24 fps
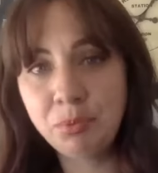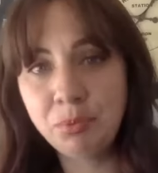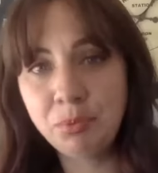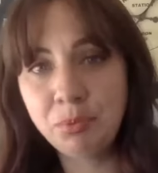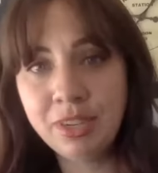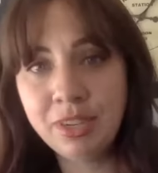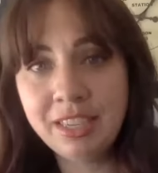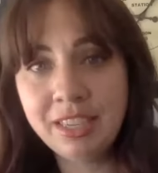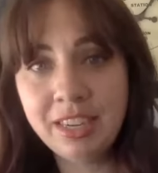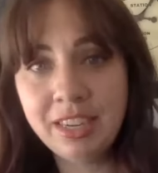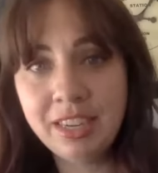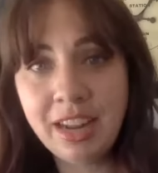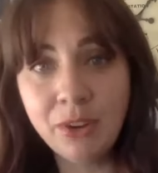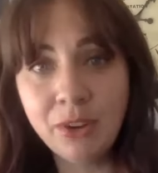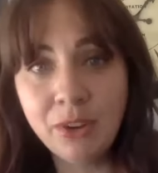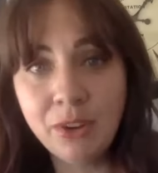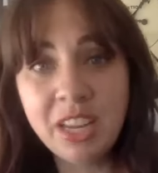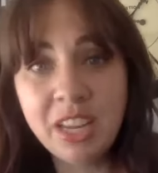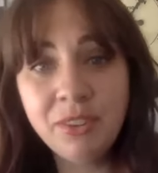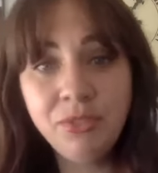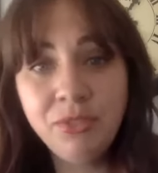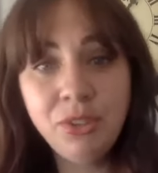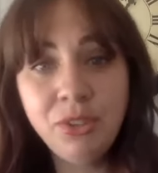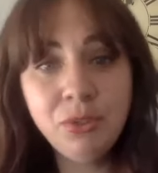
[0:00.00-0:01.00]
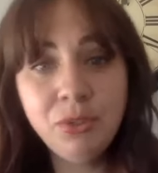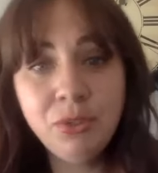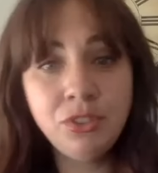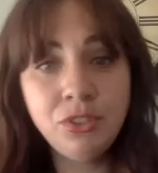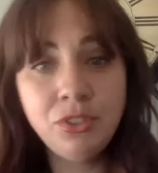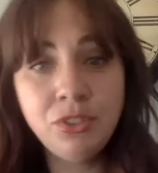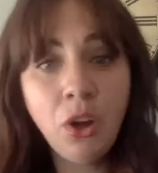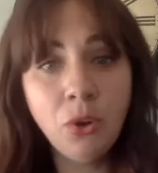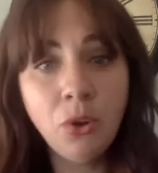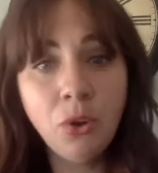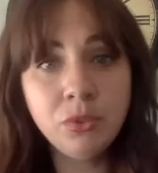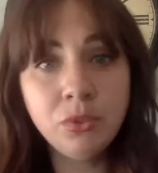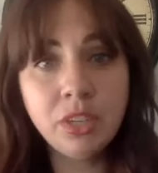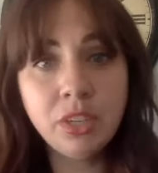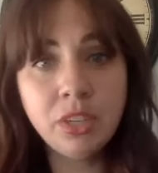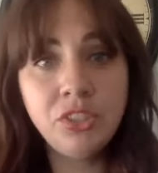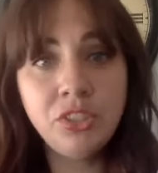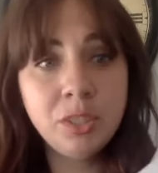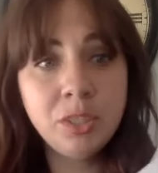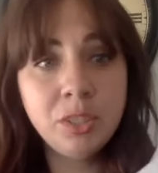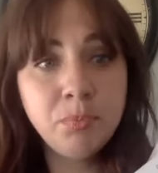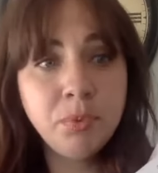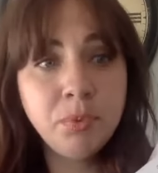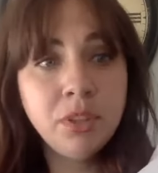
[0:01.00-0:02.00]
printed out. If you don't,
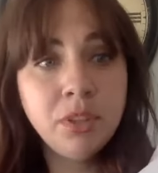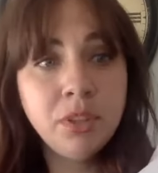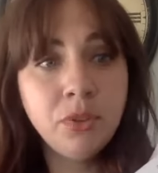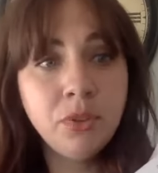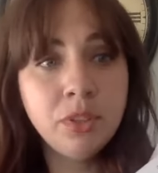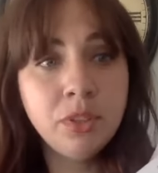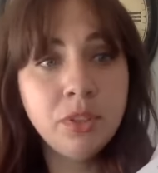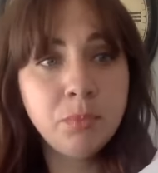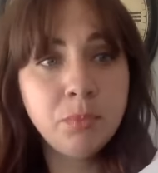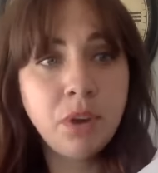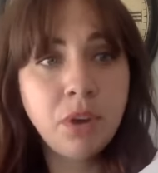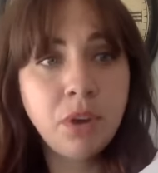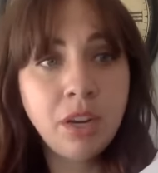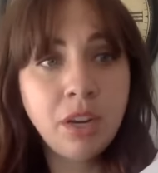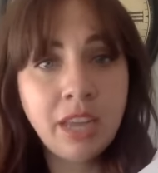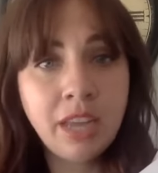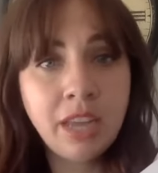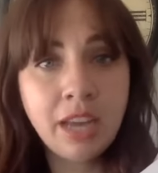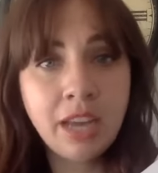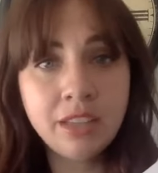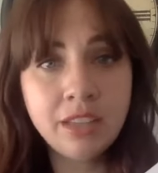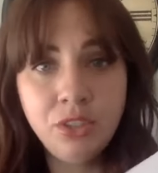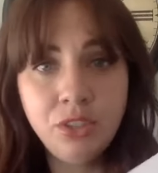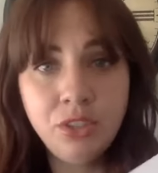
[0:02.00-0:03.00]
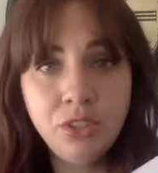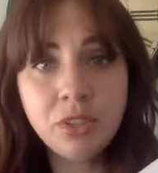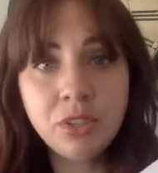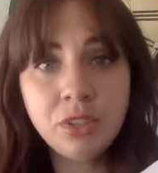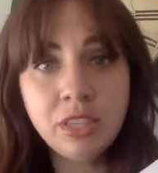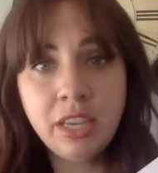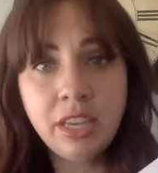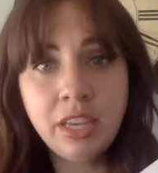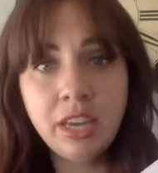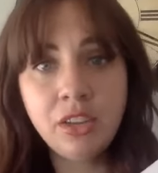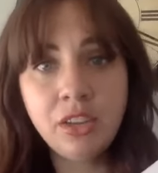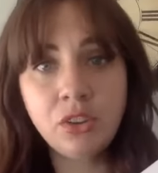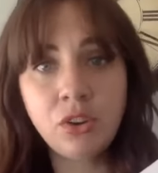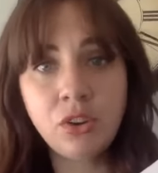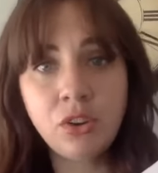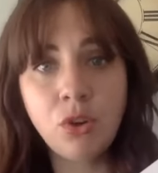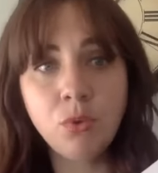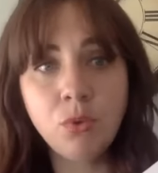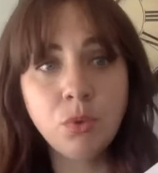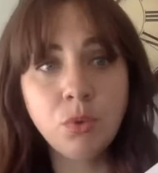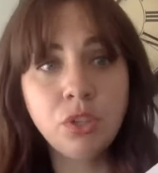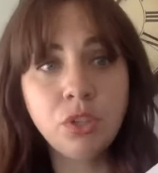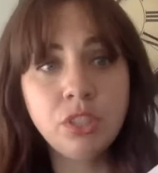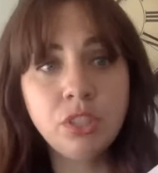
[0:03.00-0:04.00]
just below this broadcast, you can get your own
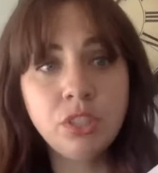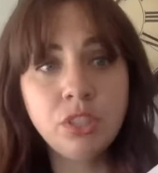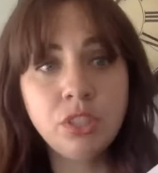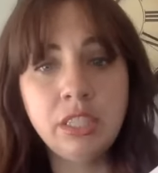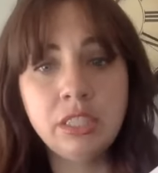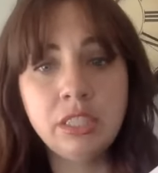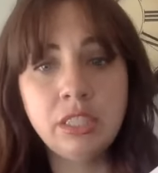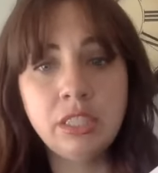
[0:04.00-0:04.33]
worksheets.